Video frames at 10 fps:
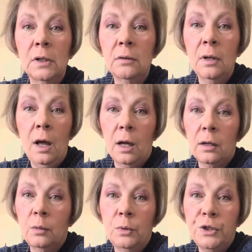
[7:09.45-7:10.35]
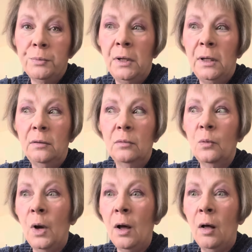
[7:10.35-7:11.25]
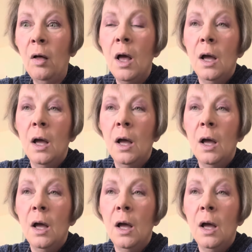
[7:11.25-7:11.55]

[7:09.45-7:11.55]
luck, wish me well.